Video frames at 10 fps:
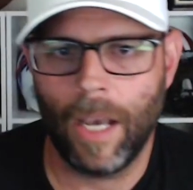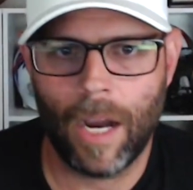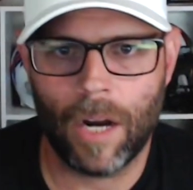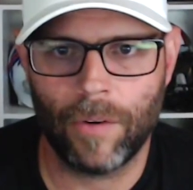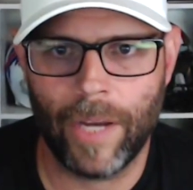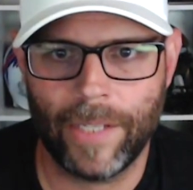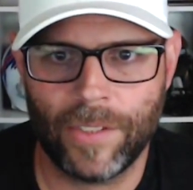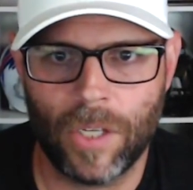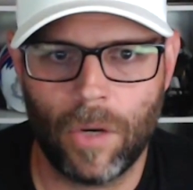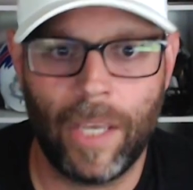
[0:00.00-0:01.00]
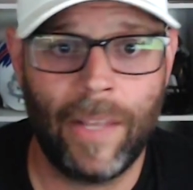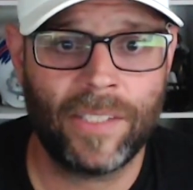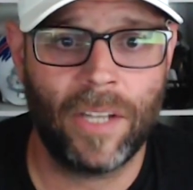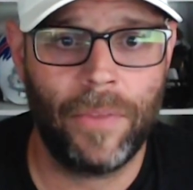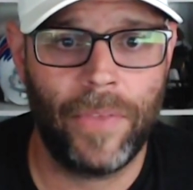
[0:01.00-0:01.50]
All right, so, and
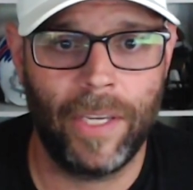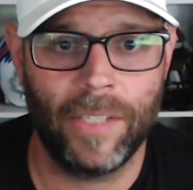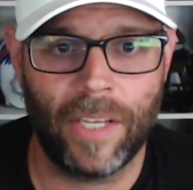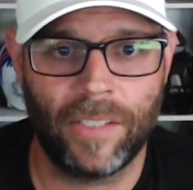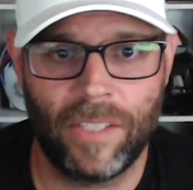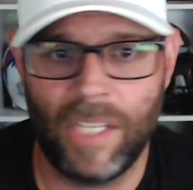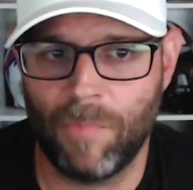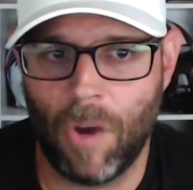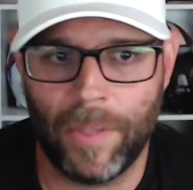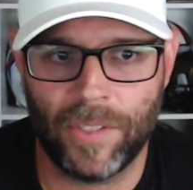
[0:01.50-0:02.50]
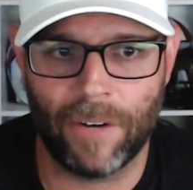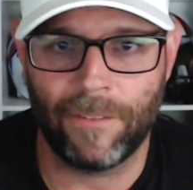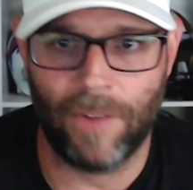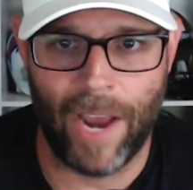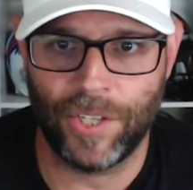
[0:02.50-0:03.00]
that's another thing is like these moments are
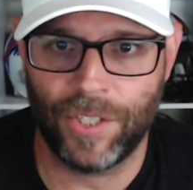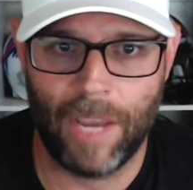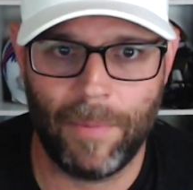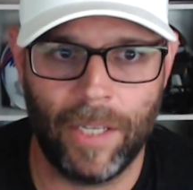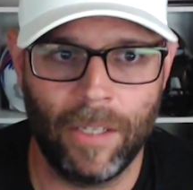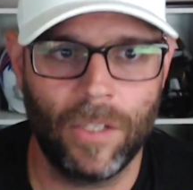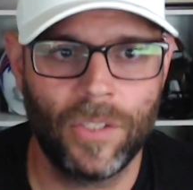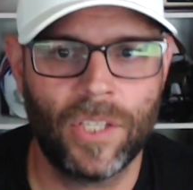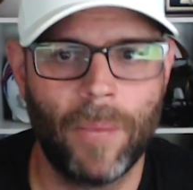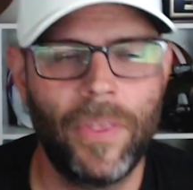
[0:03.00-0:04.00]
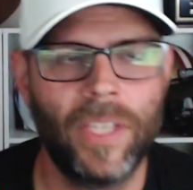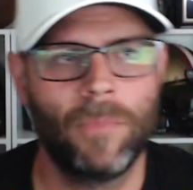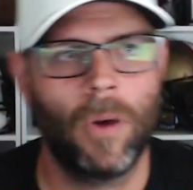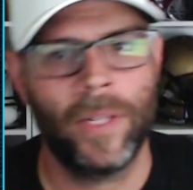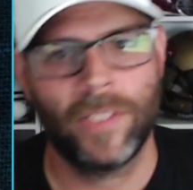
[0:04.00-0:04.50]
fresh. I mean, some of these
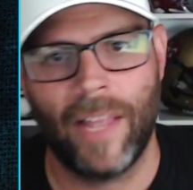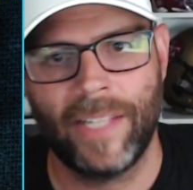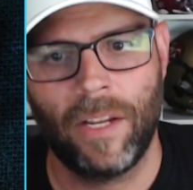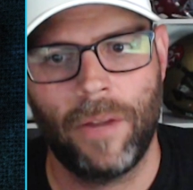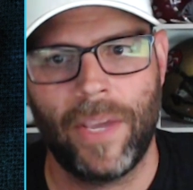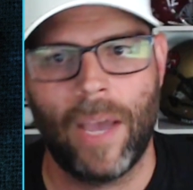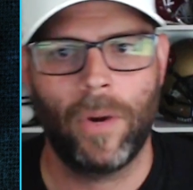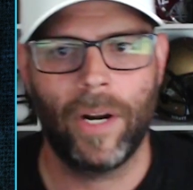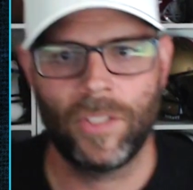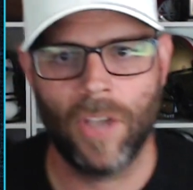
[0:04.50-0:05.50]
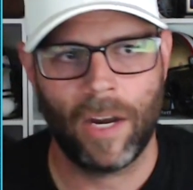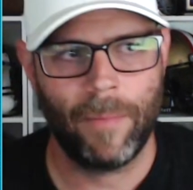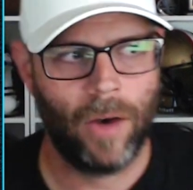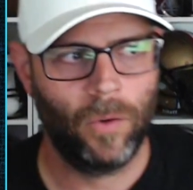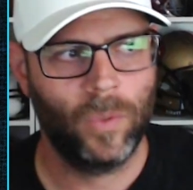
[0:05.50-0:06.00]
moments, and that's another thing I wanted to talk
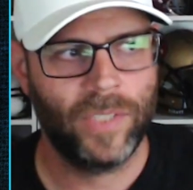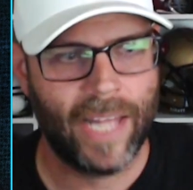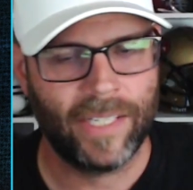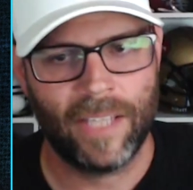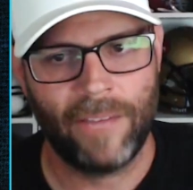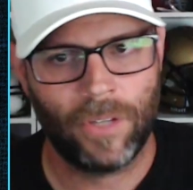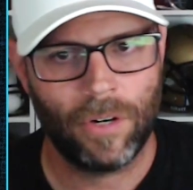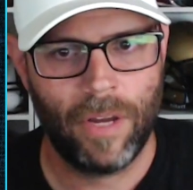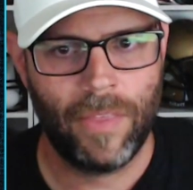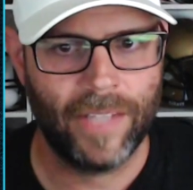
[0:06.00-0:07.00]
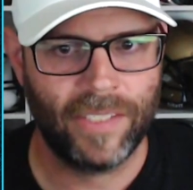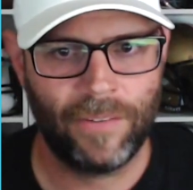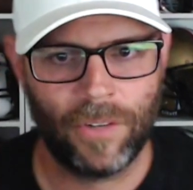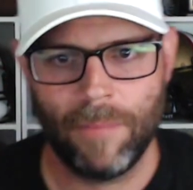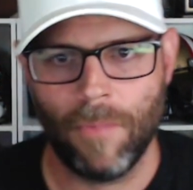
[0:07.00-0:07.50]
about was that Steph Curry, that
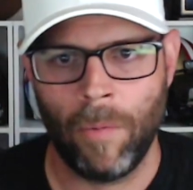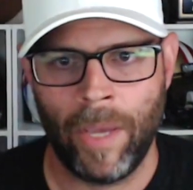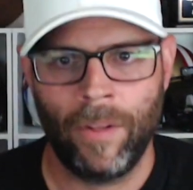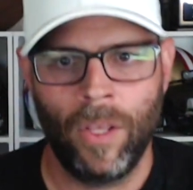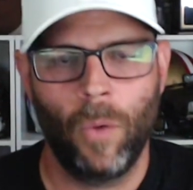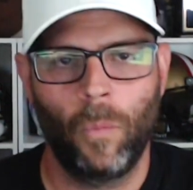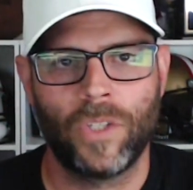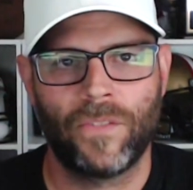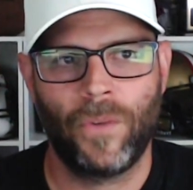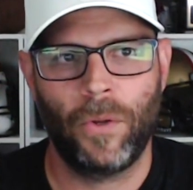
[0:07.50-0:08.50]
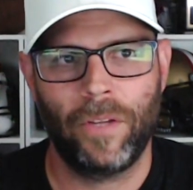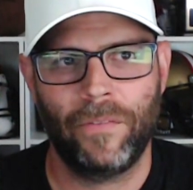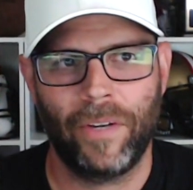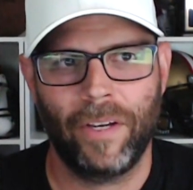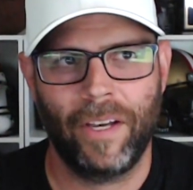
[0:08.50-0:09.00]
Steph Curry moment was full
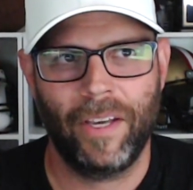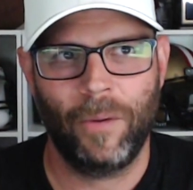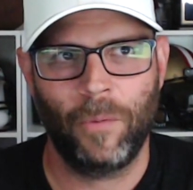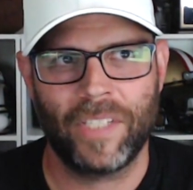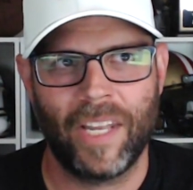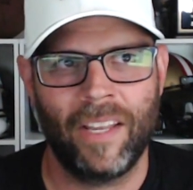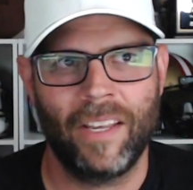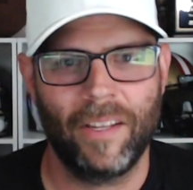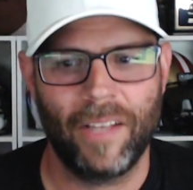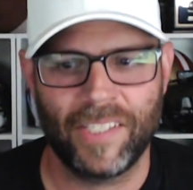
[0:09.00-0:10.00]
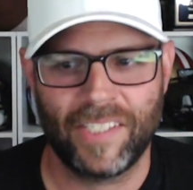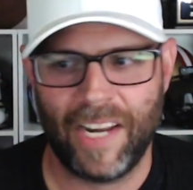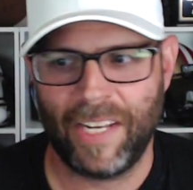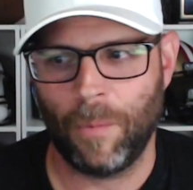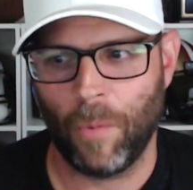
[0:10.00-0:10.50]
of a, was in a, a
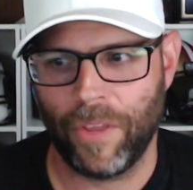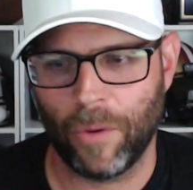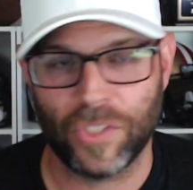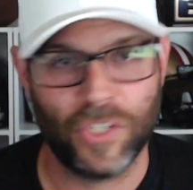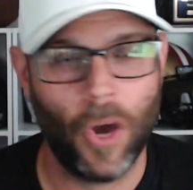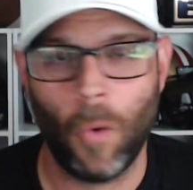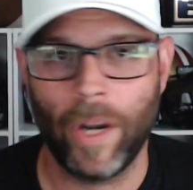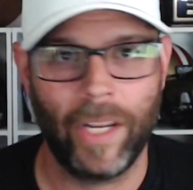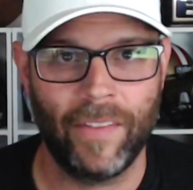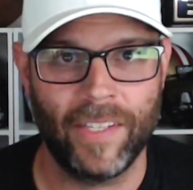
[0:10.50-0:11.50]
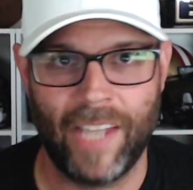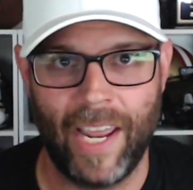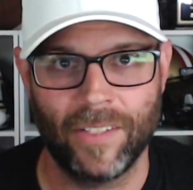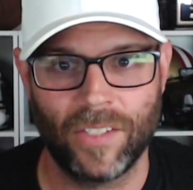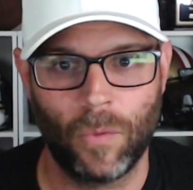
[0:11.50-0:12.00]
stadium where there was no one in the
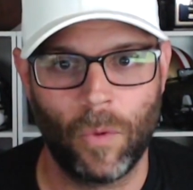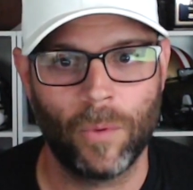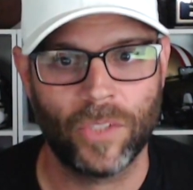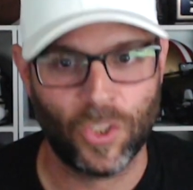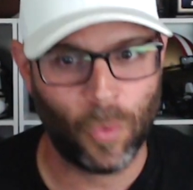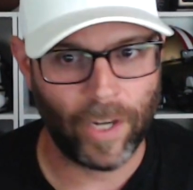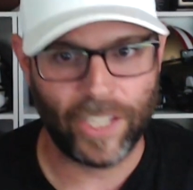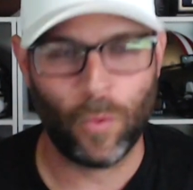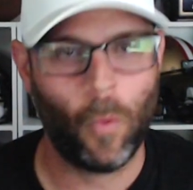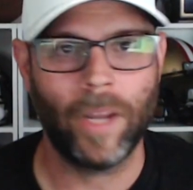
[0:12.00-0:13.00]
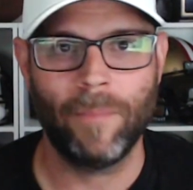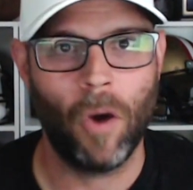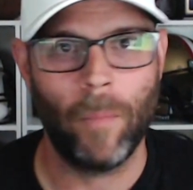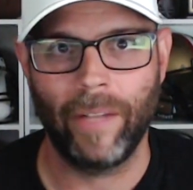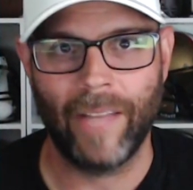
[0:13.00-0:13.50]
stands, where it was a twenty twenty
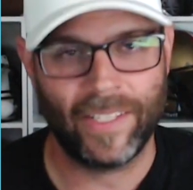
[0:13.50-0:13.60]
moment.